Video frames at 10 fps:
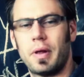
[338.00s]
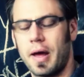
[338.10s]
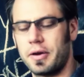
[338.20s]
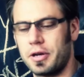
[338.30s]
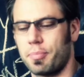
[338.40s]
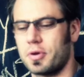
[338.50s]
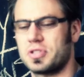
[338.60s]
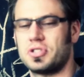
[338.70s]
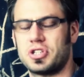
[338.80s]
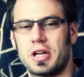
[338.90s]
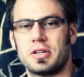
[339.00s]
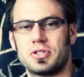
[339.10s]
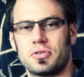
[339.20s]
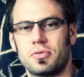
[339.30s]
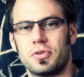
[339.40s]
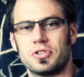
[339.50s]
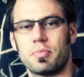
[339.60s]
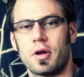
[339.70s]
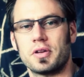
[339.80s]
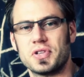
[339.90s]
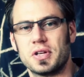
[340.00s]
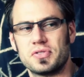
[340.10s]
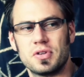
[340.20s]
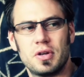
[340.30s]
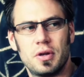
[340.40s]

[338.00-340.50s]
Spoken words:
How did a person change through this process?